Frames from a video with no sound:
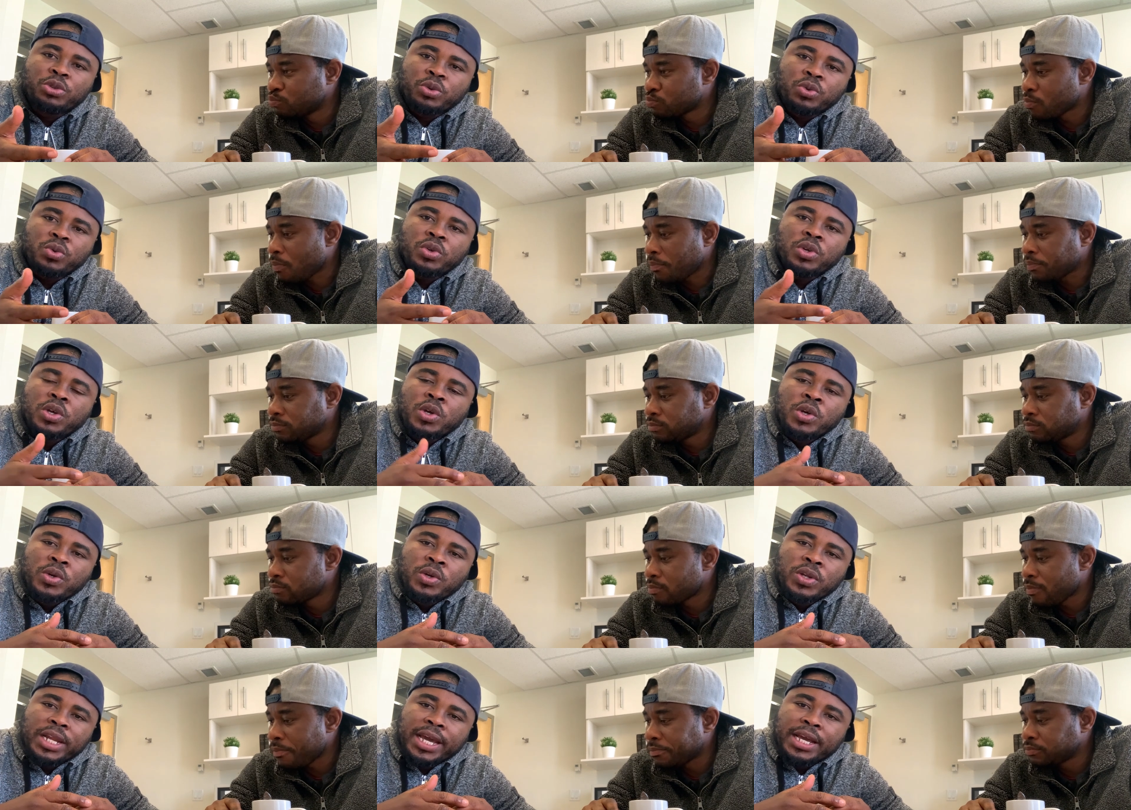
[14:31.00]
Speaker 1: through.
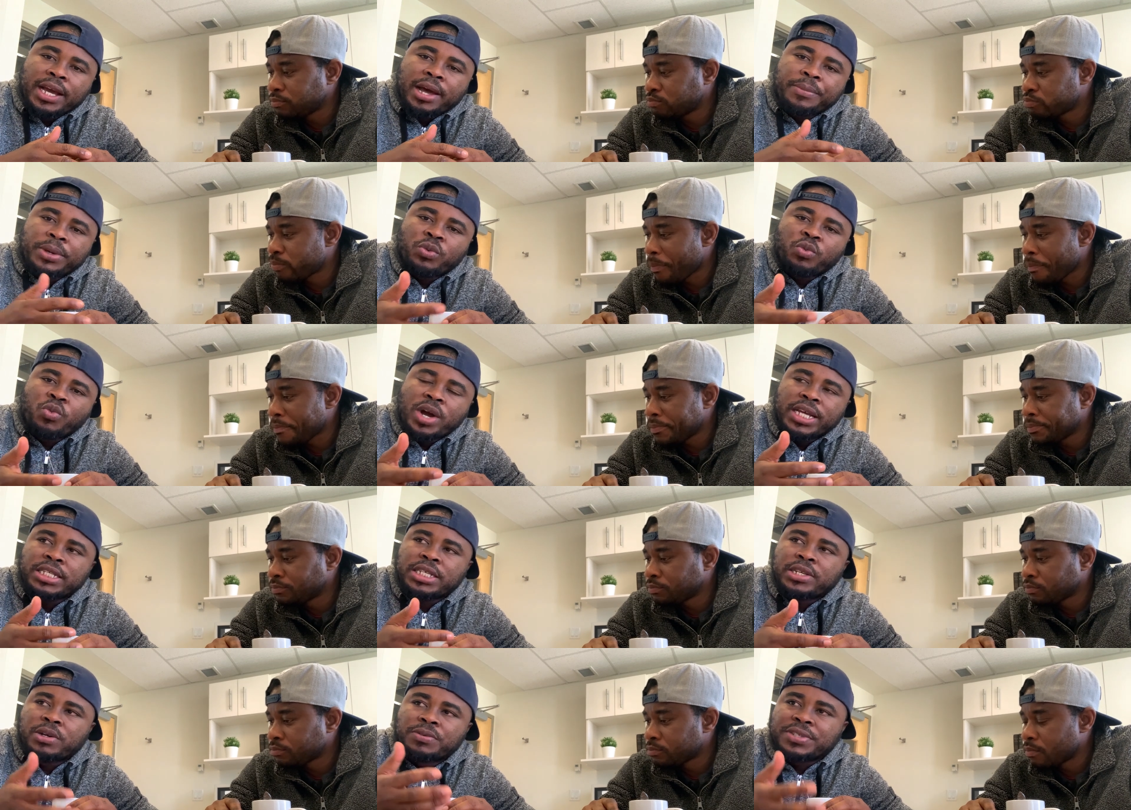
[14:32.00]
Like I mean,
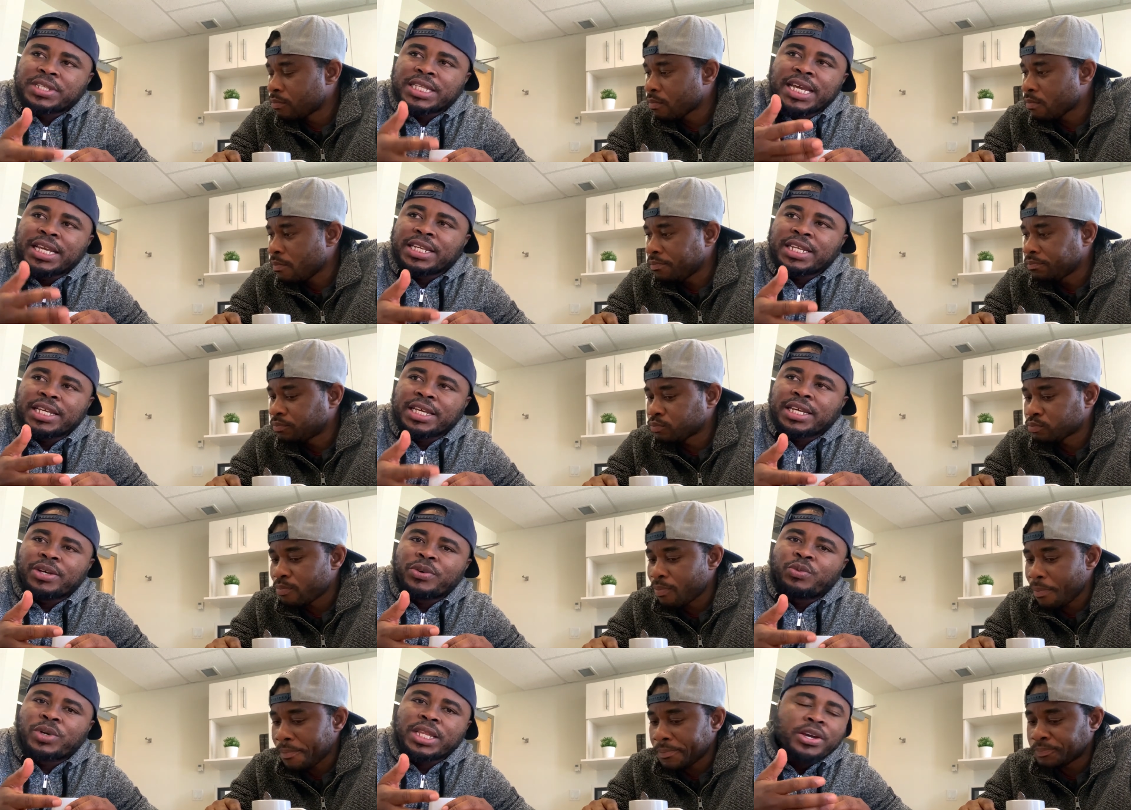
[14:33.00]
one year of staying
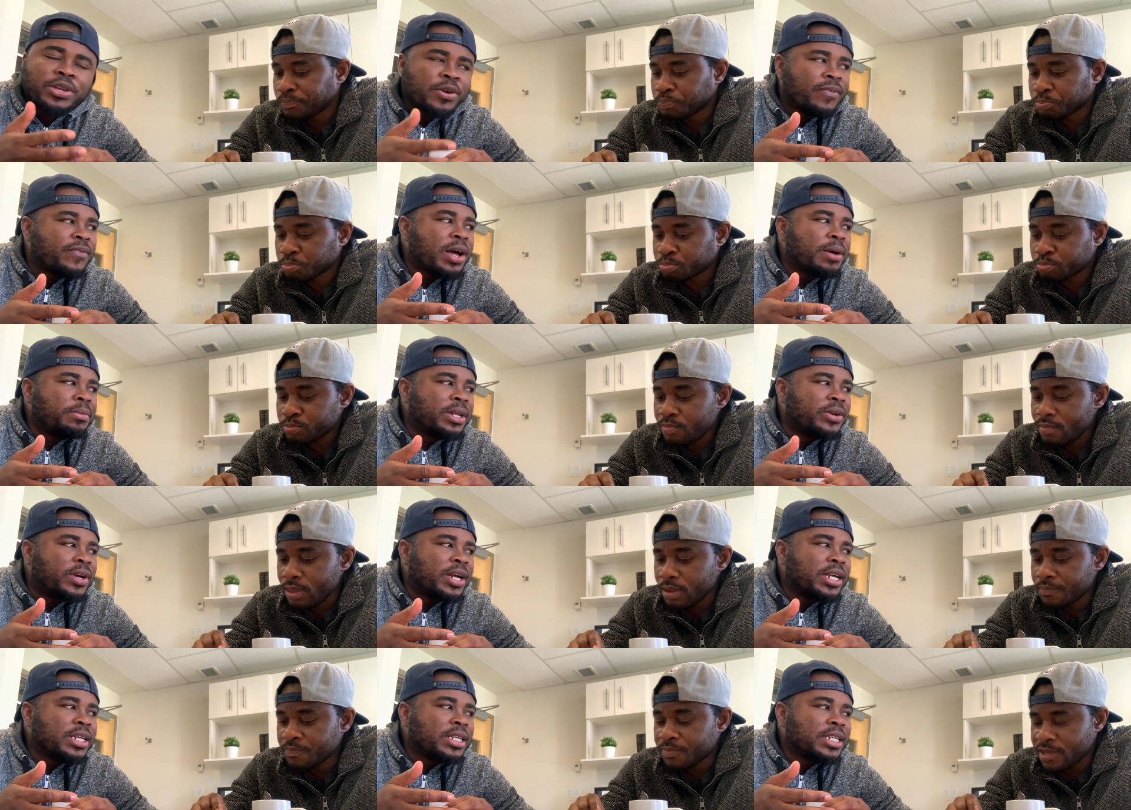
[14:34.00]
here without your family,
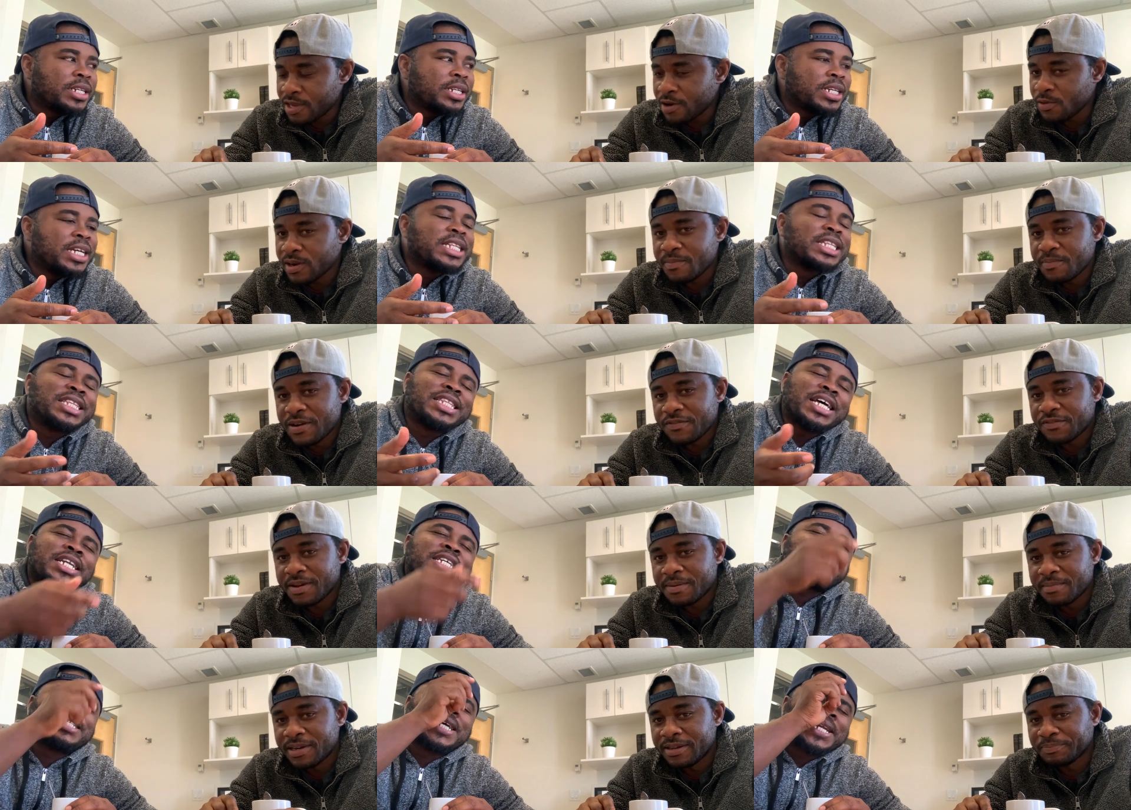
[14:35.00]
right? Yeah, without my.
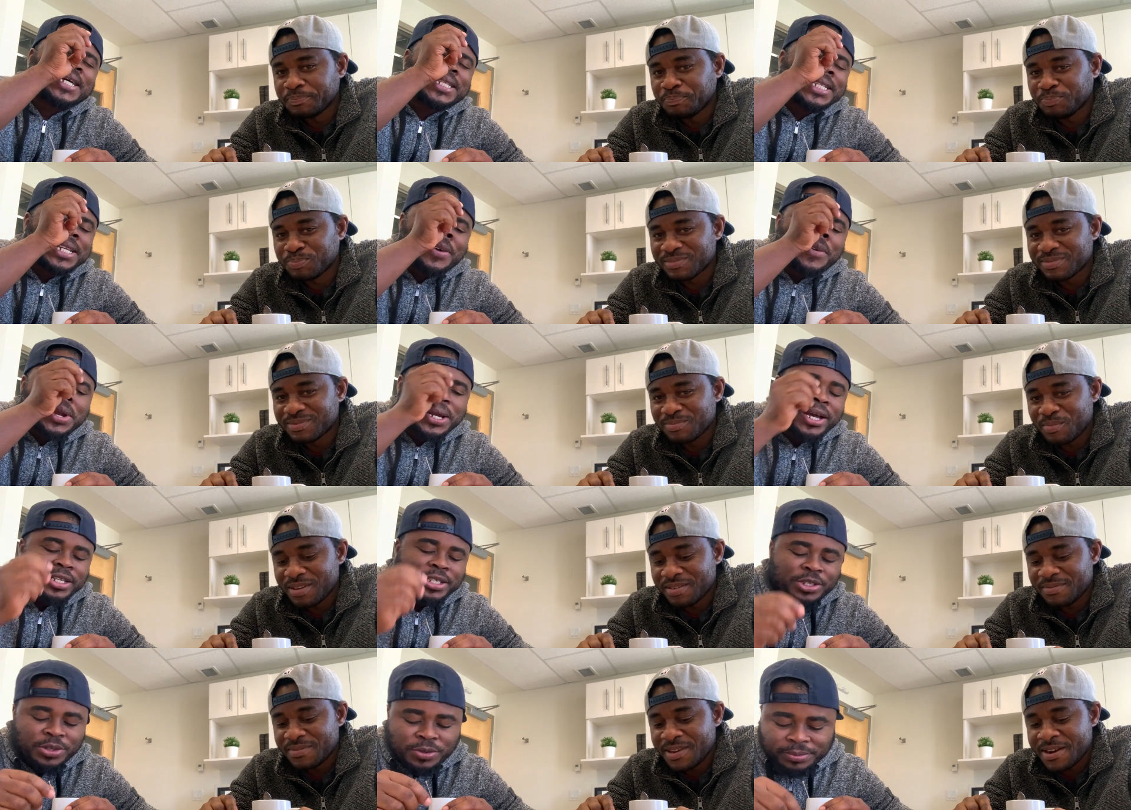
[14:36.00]
That is the other thing I want to
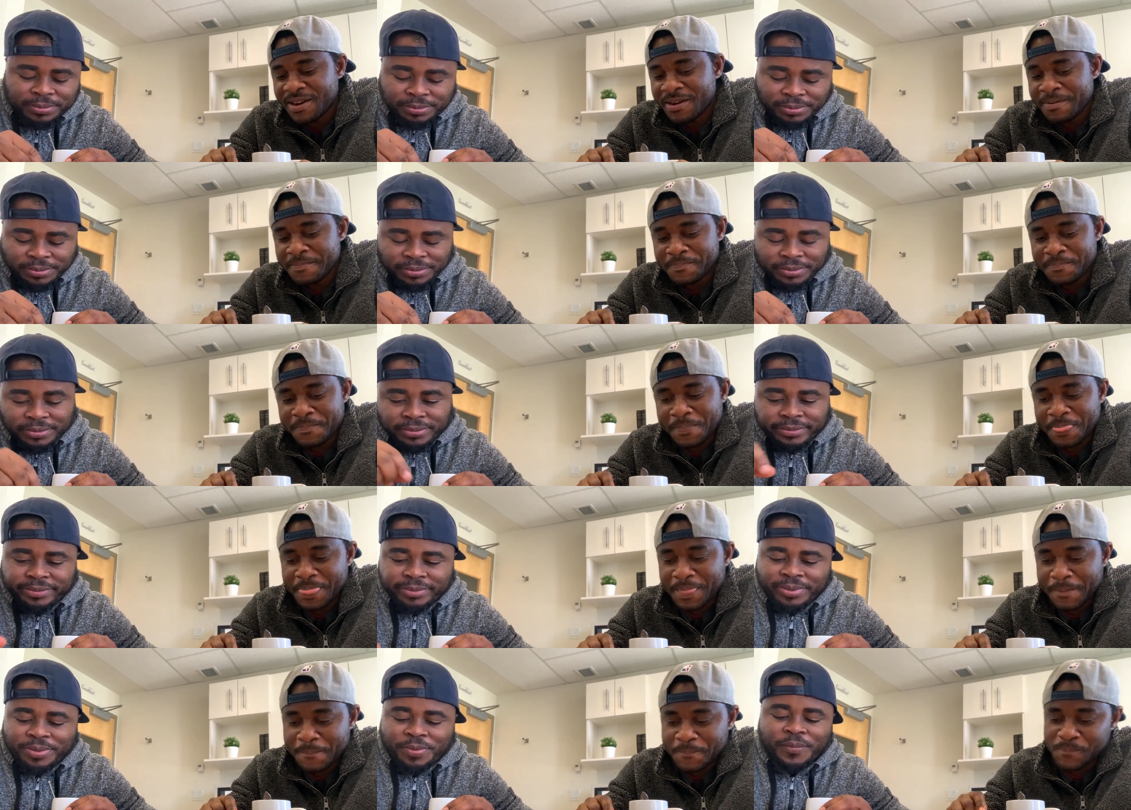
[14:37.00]
ask you.
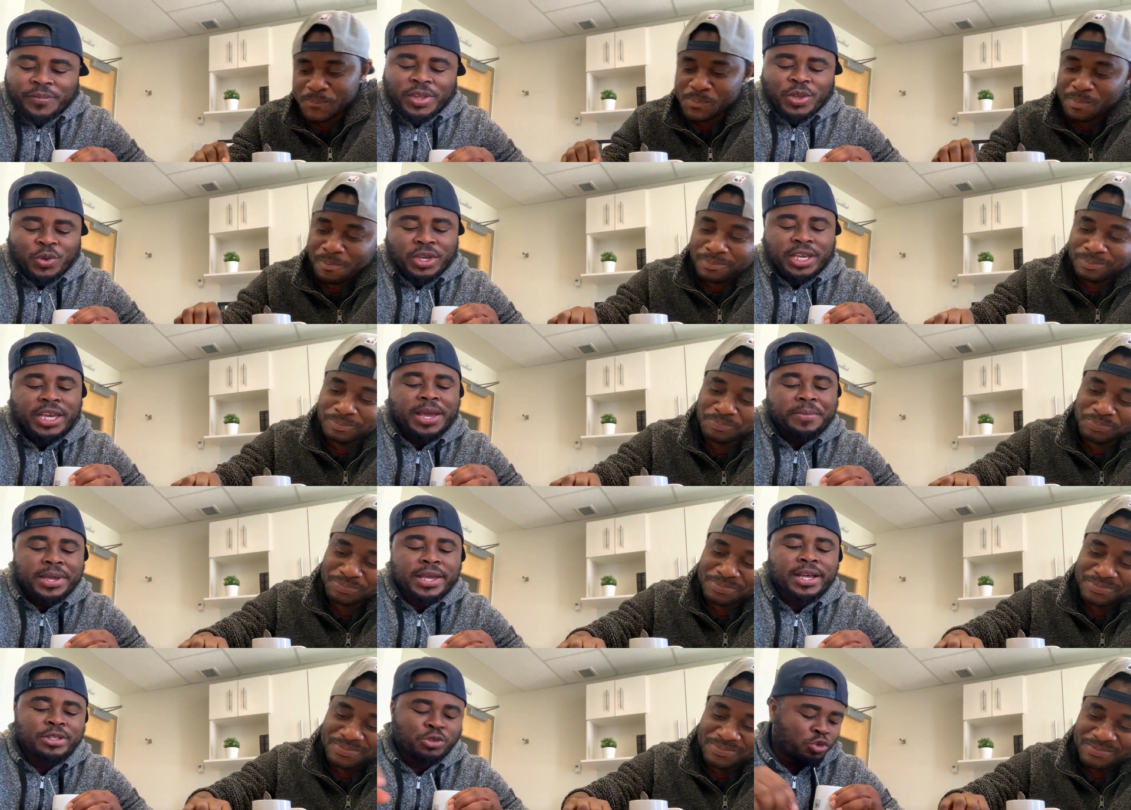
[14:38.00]
Yeah. You
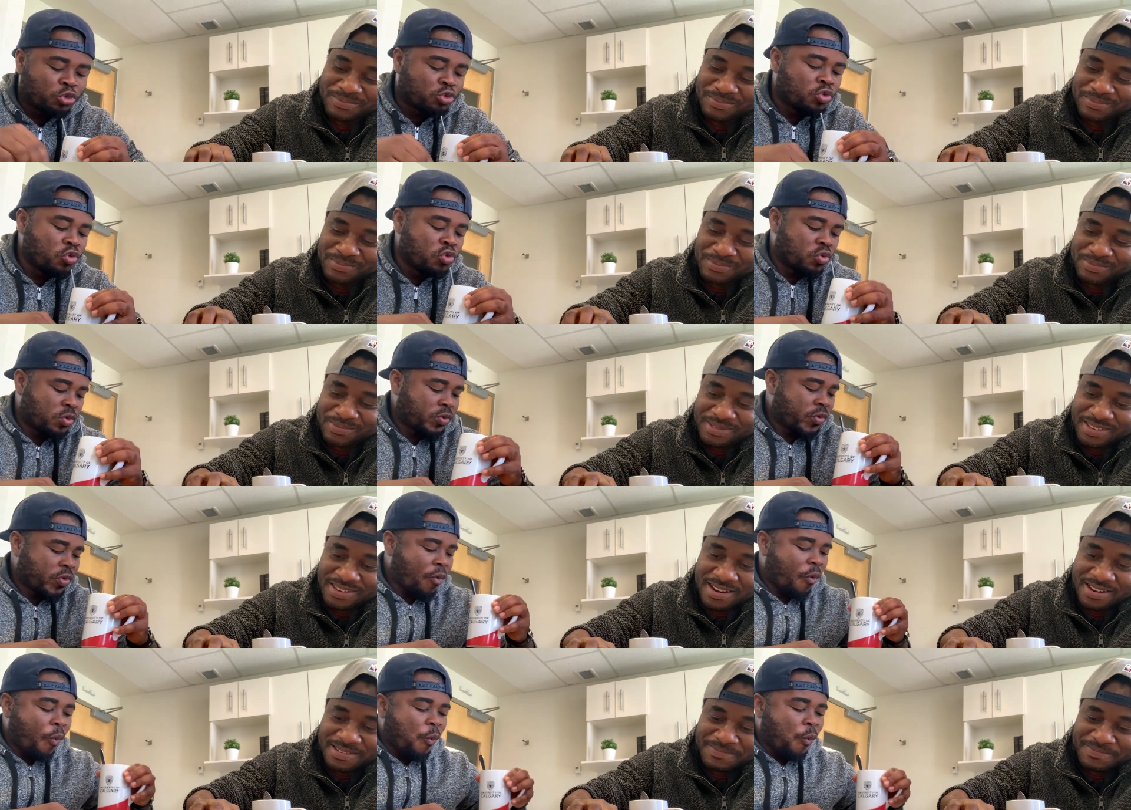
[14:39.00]
came here to school. Yeah.